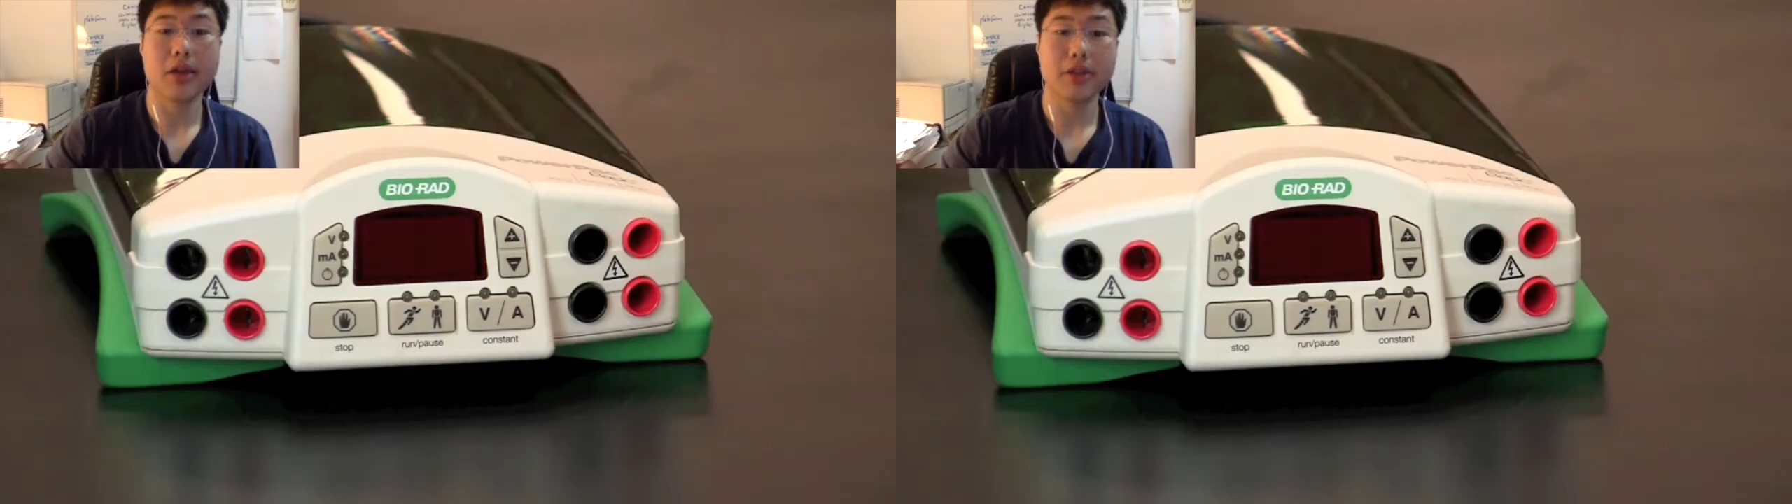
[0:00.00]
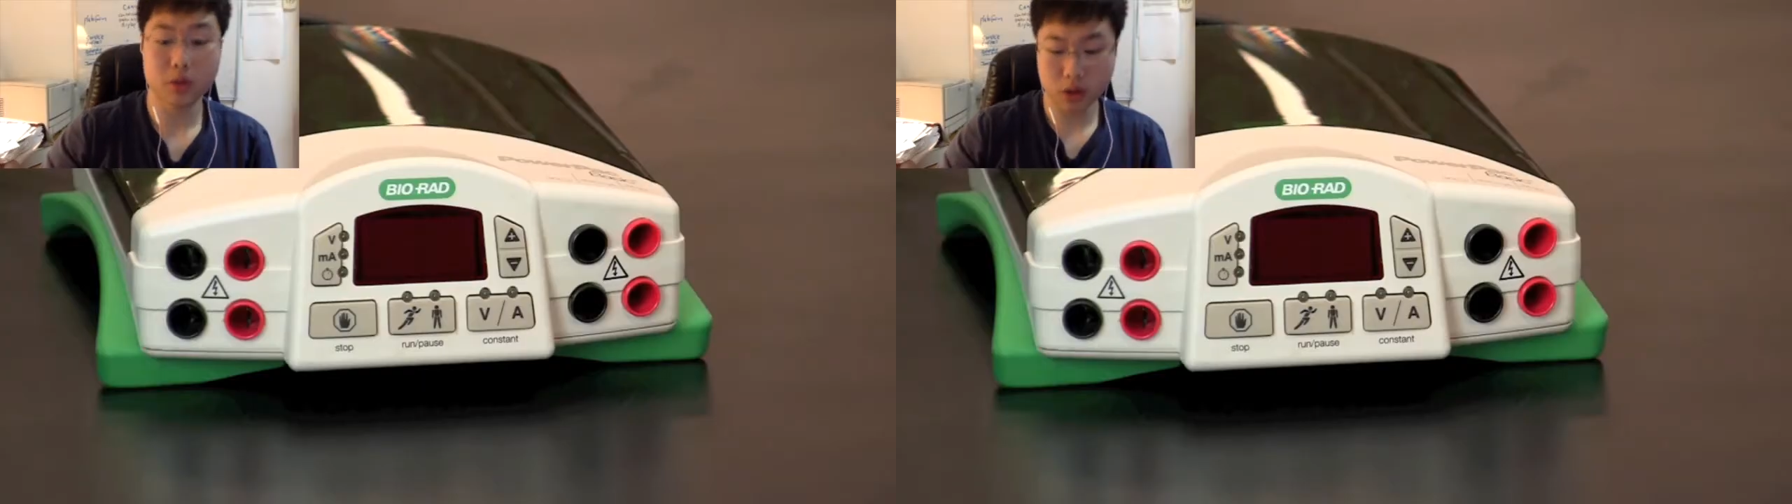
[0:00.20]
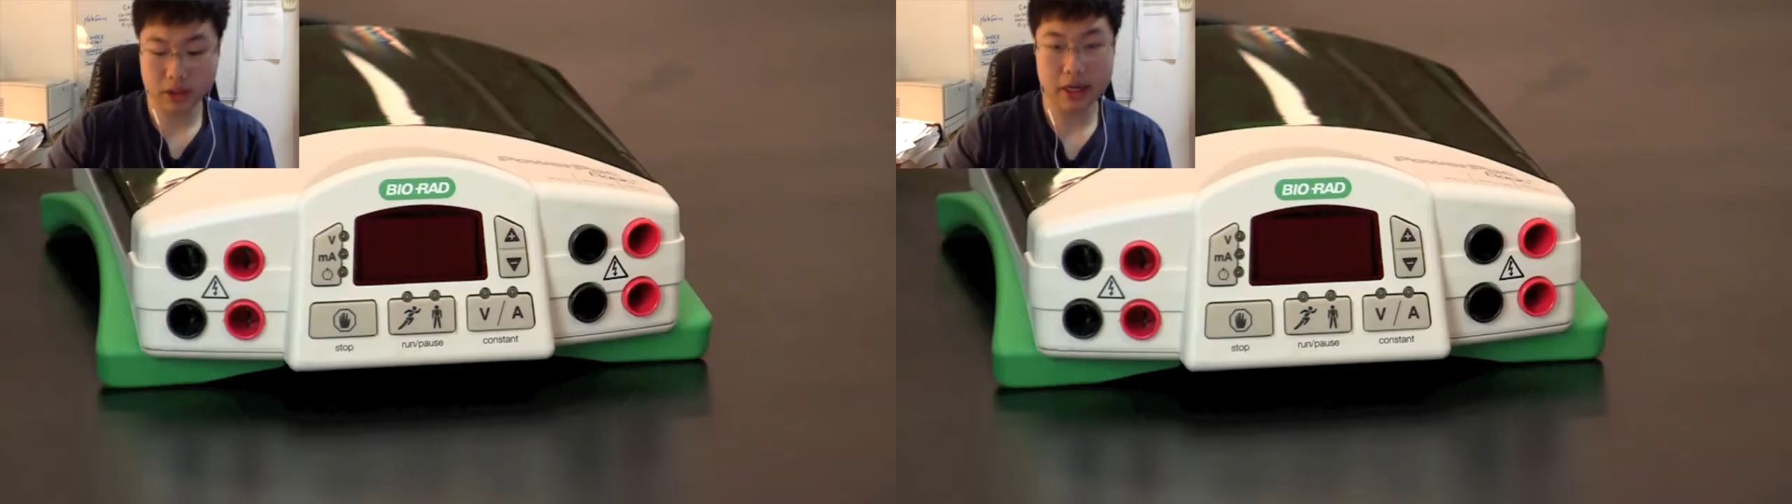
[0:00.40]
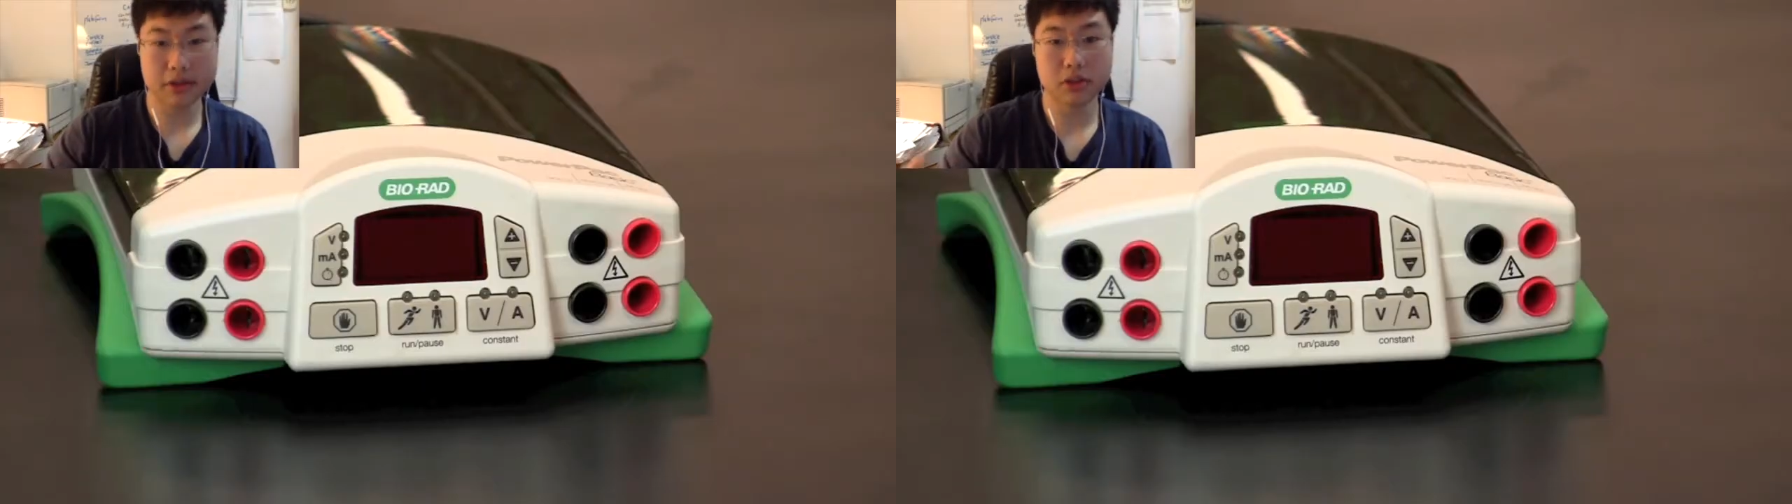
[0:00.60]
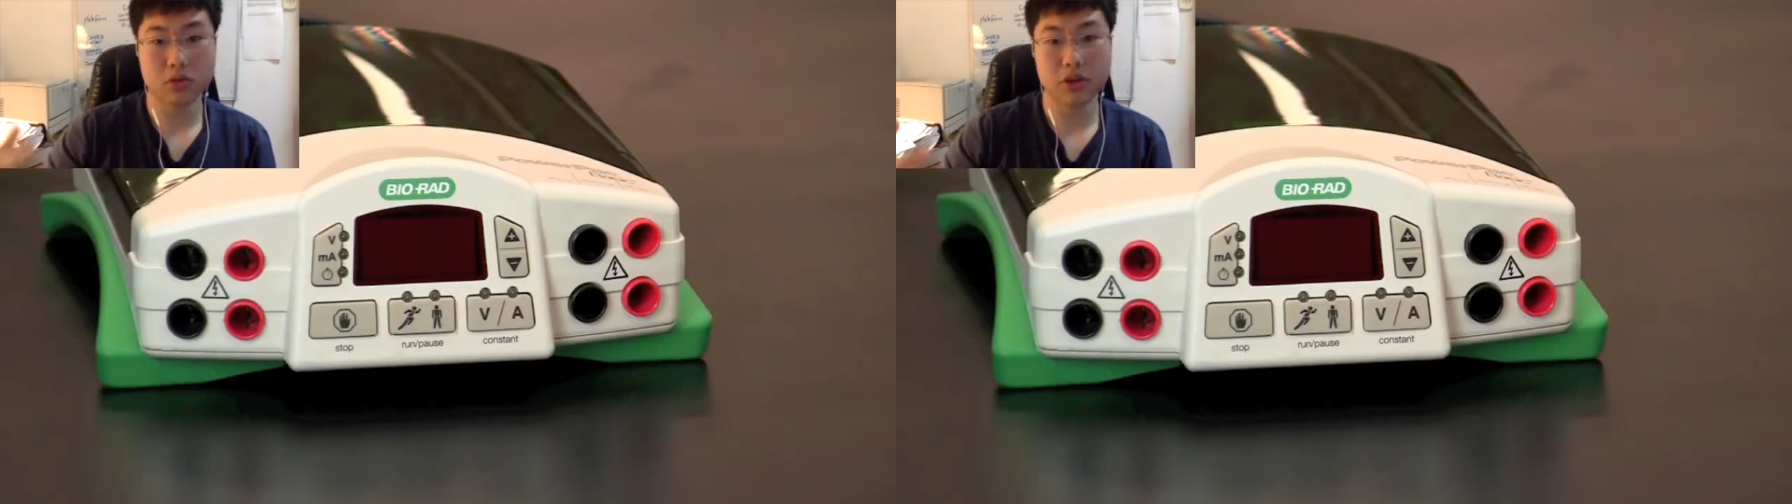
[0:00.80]
This will allow
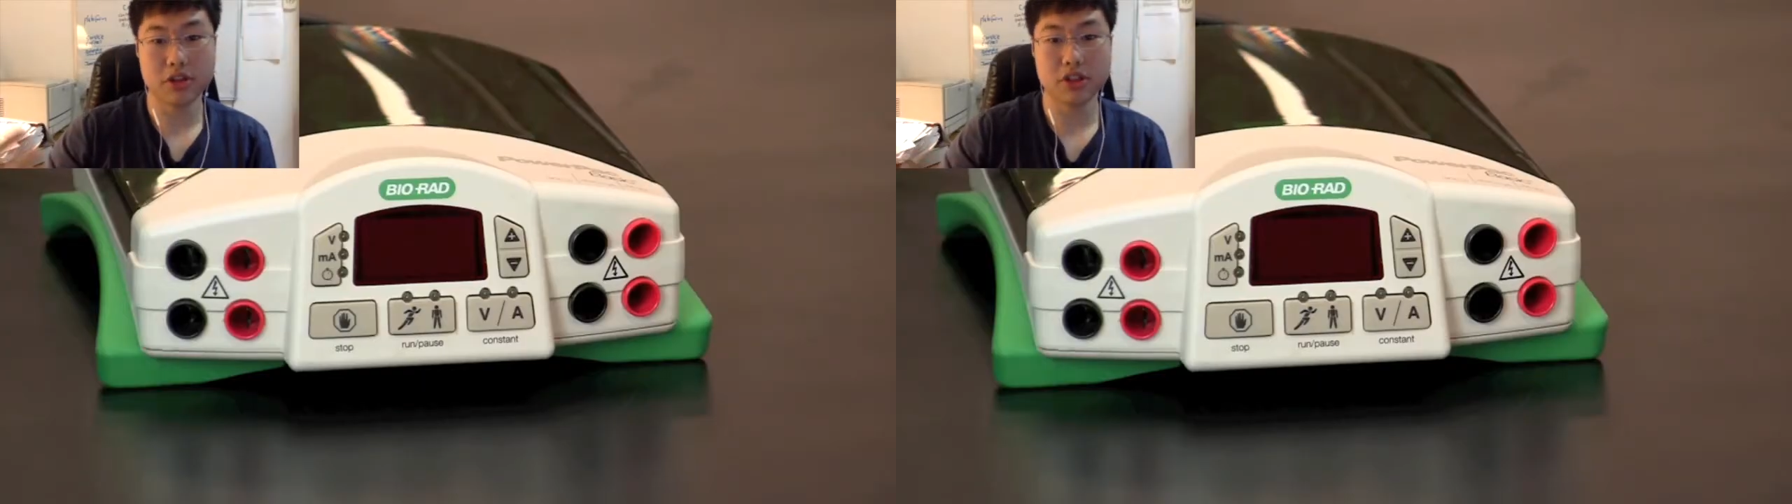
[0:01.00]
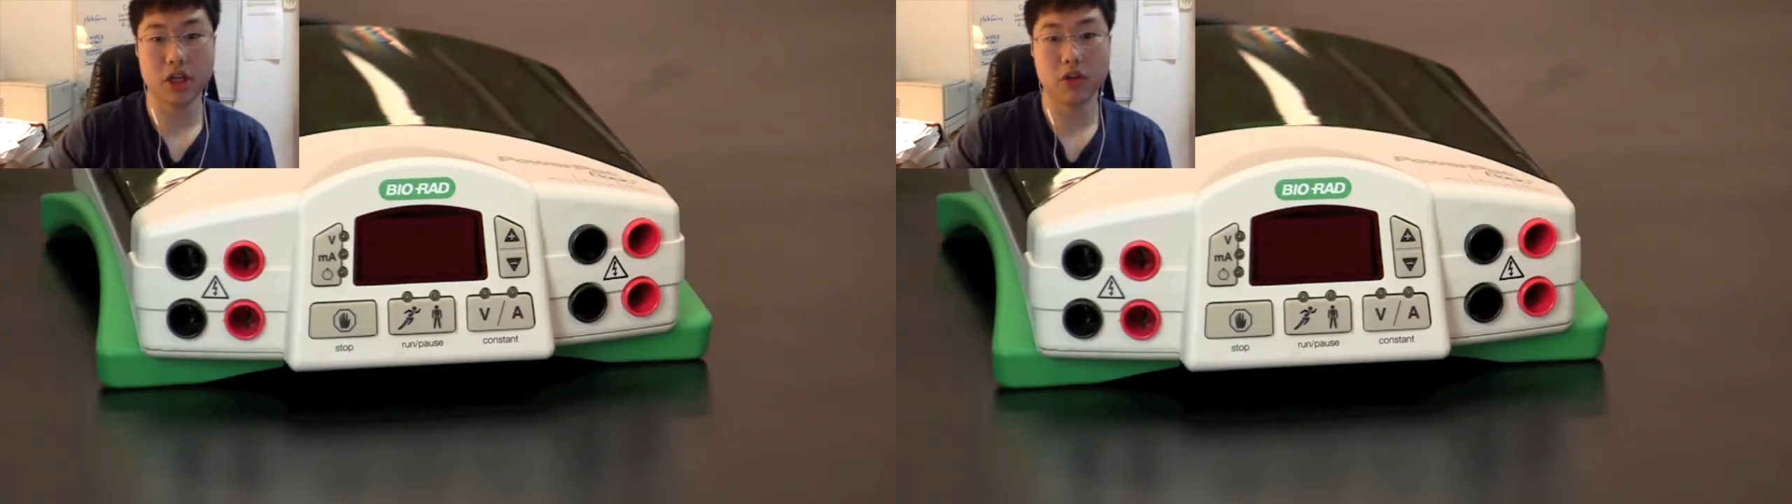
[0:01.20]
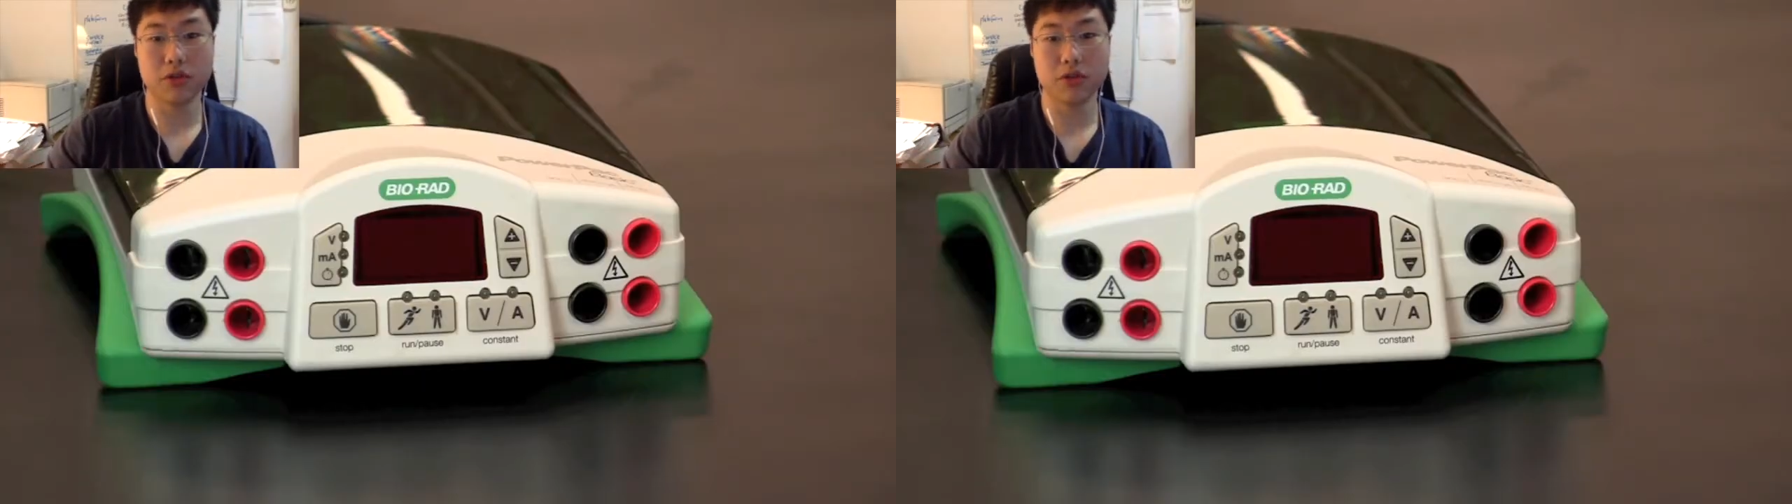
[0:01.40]
us to run the gel